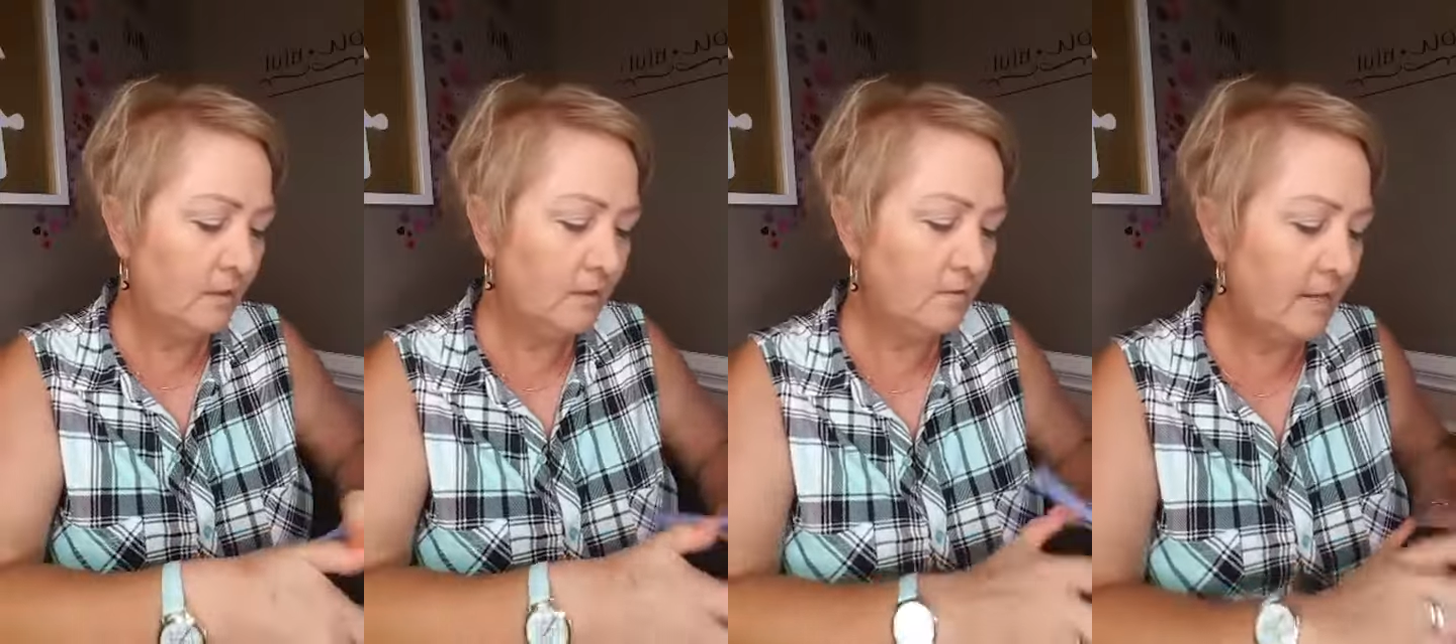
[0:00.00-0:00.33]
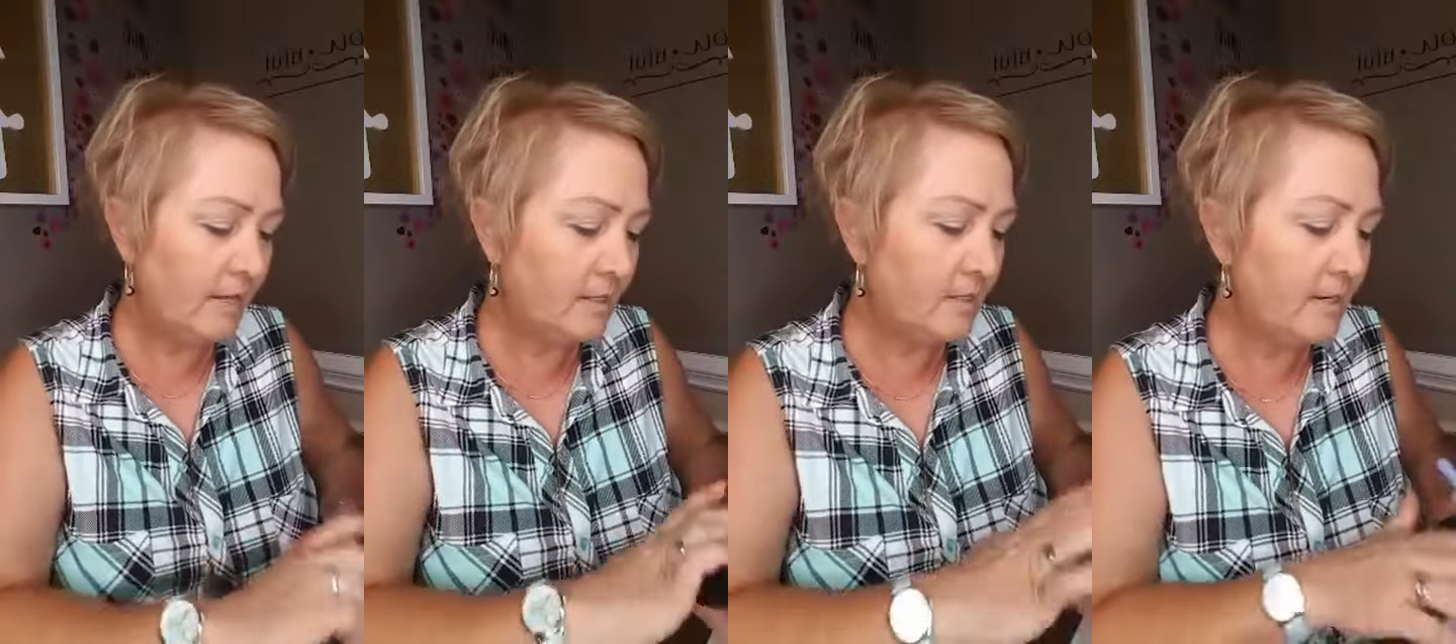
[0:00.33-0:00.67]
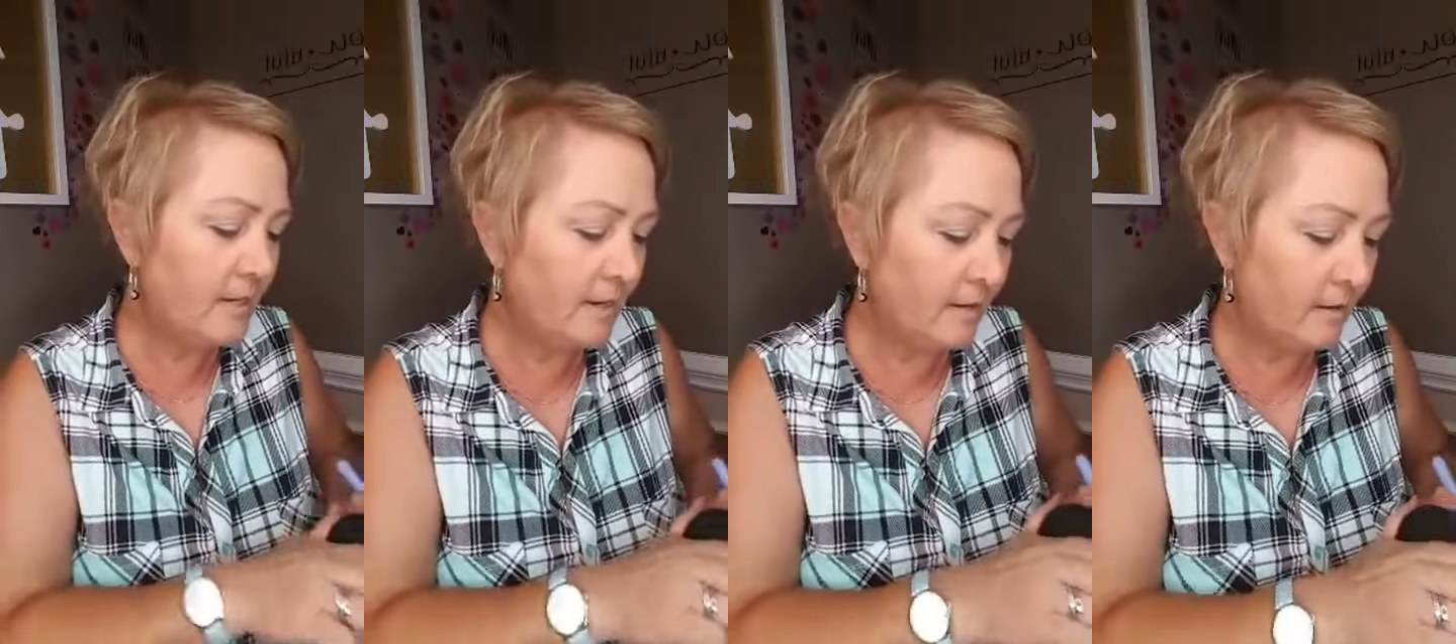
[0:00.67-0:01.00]
All right,
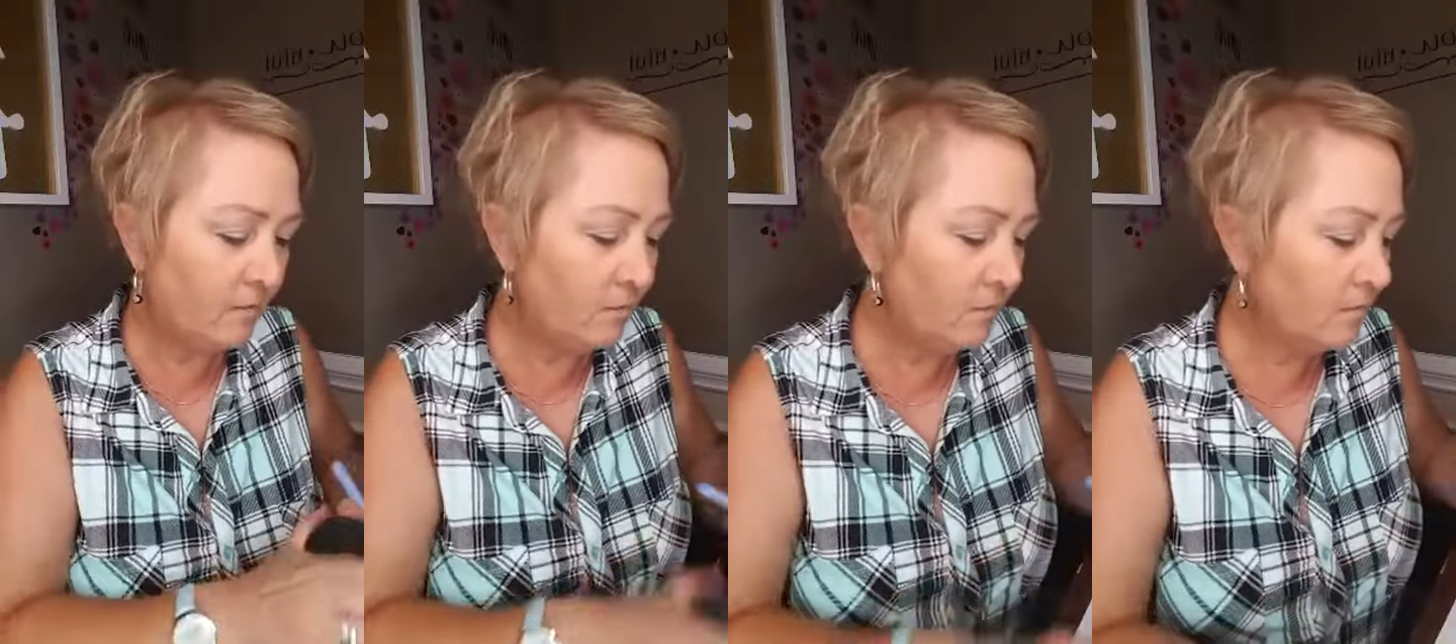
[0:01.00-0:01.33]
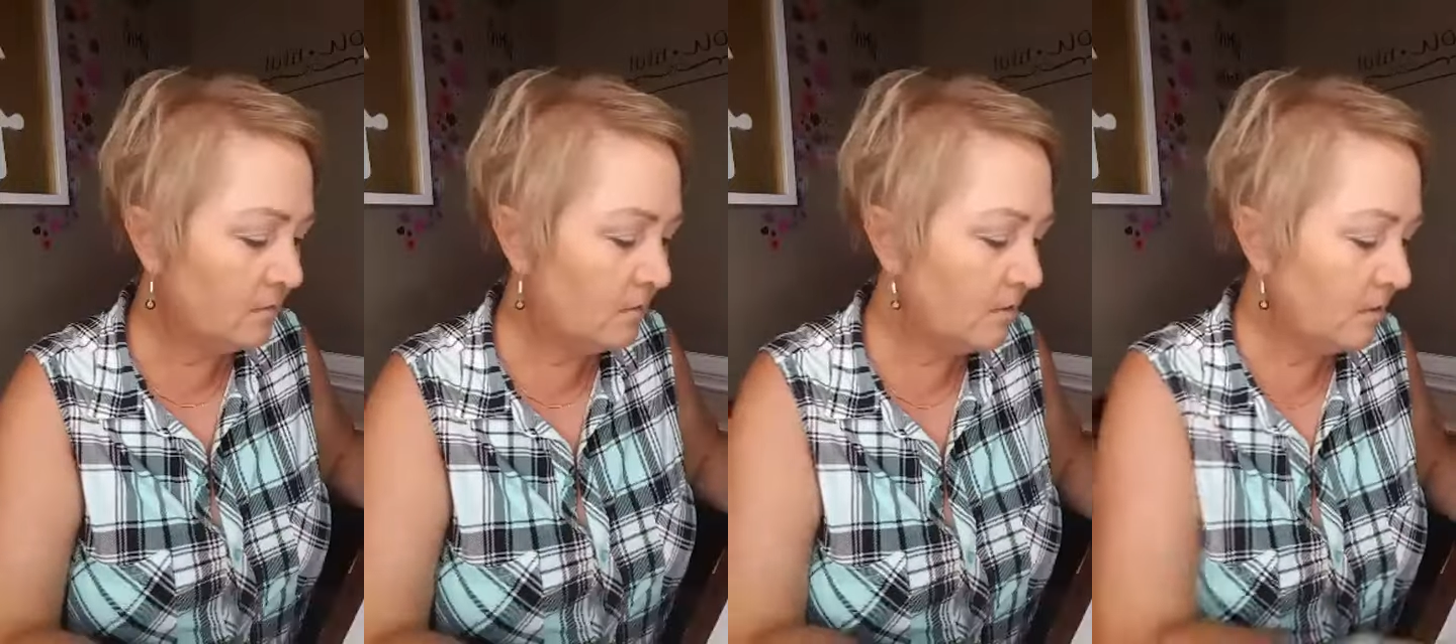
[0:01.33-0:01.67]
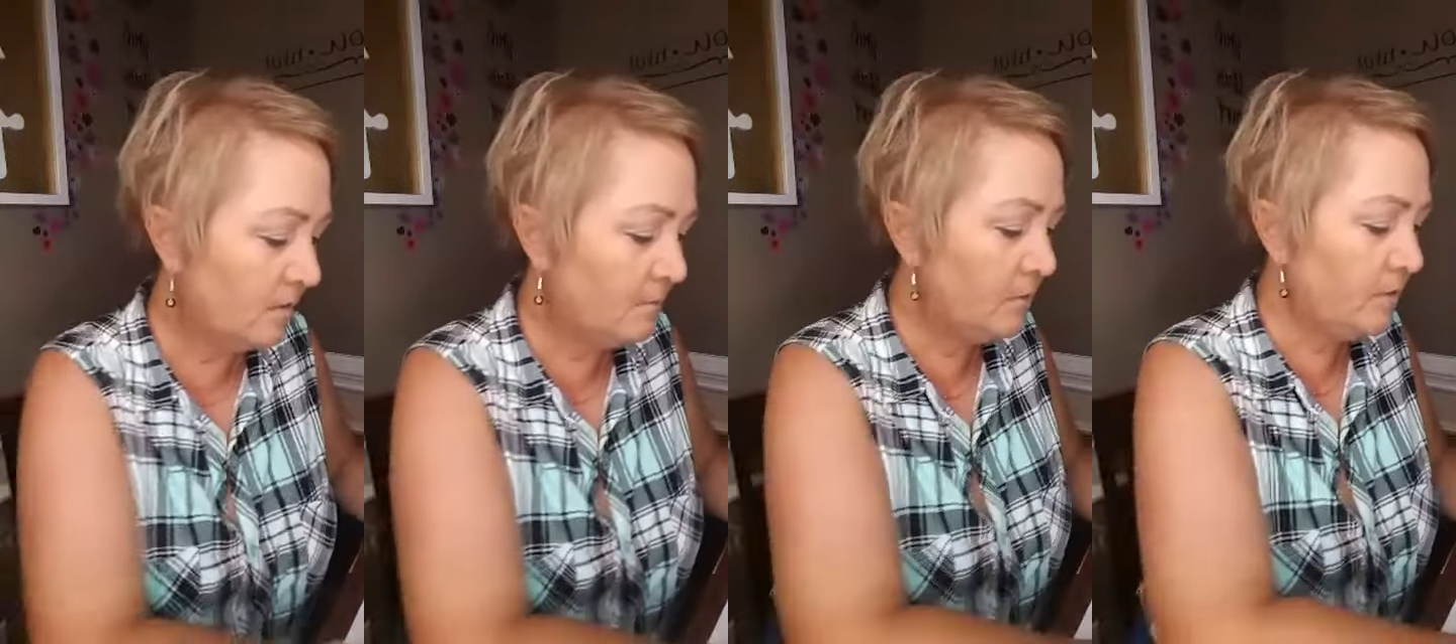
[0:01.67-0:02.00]
now
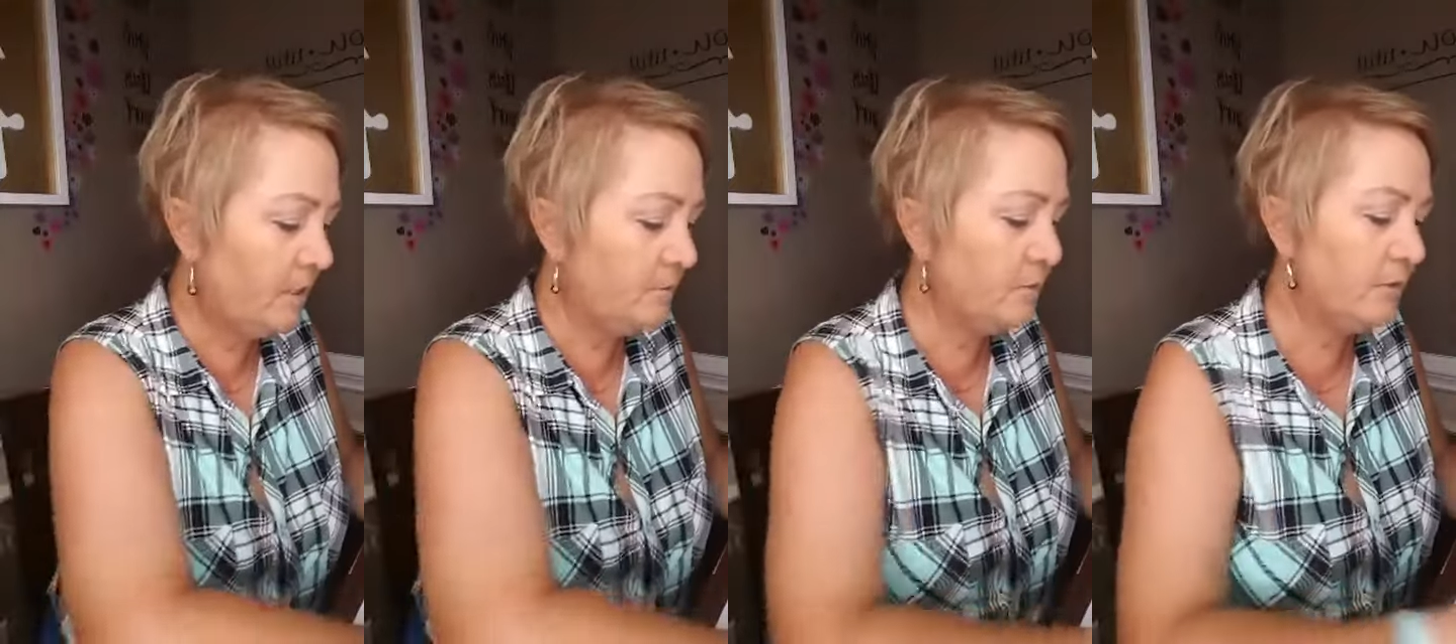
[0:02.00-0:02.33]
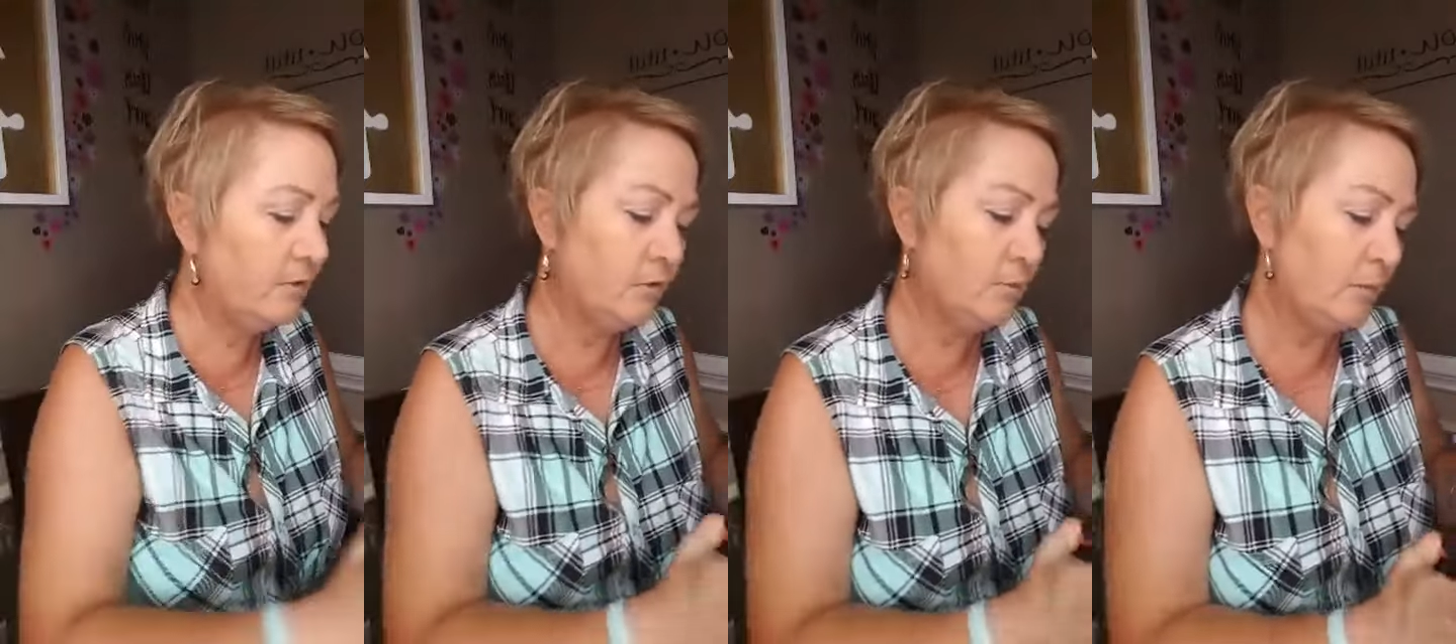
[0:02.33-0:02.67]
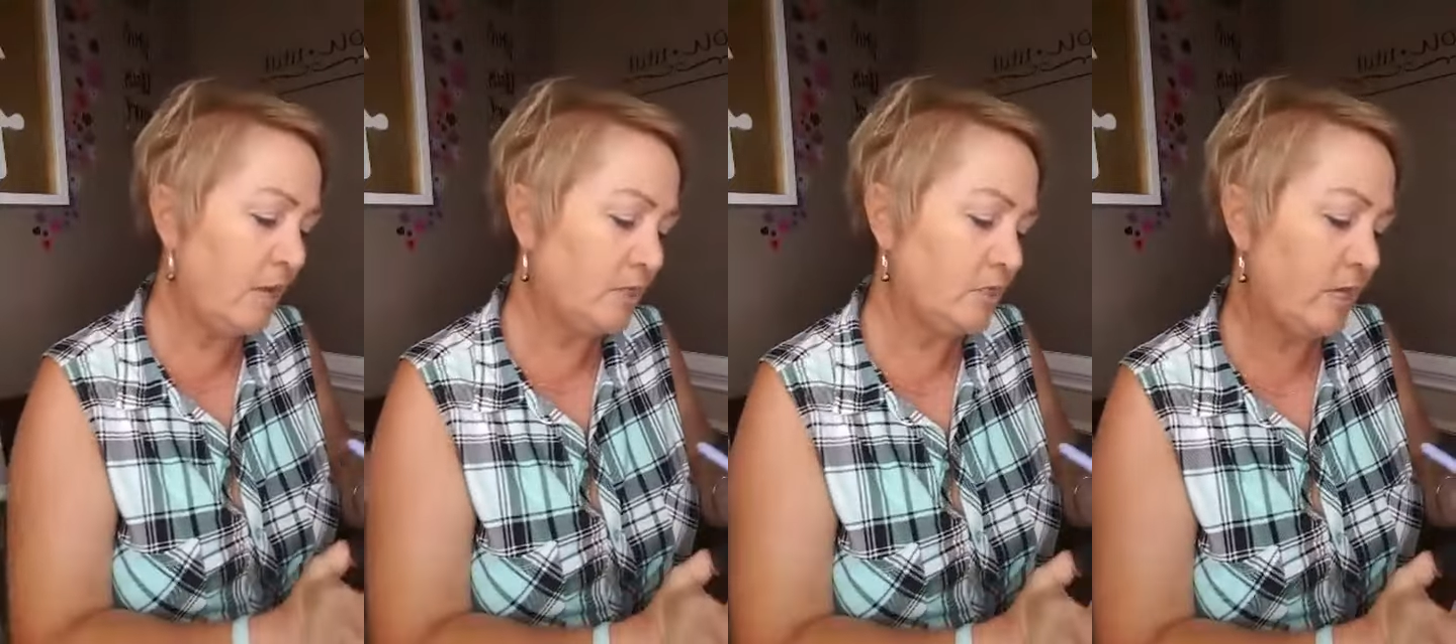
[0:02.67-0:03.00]
go ahead and put a little
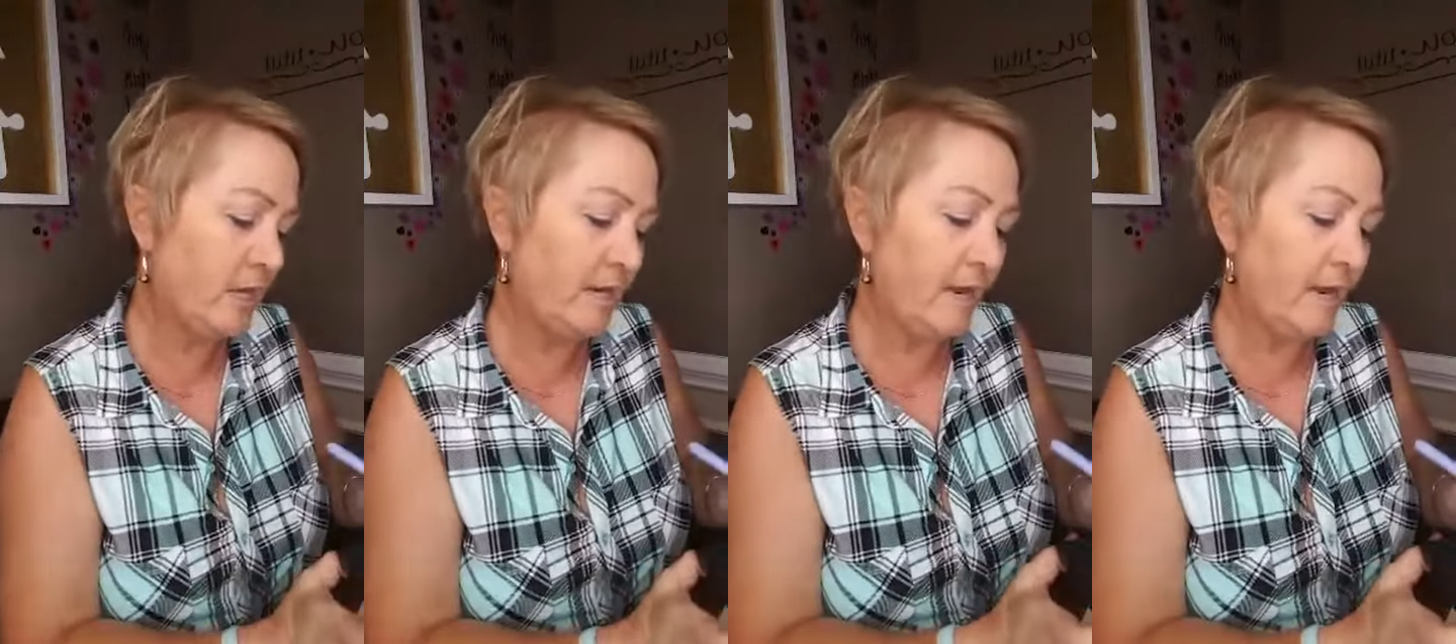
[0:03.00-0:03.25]
blush on.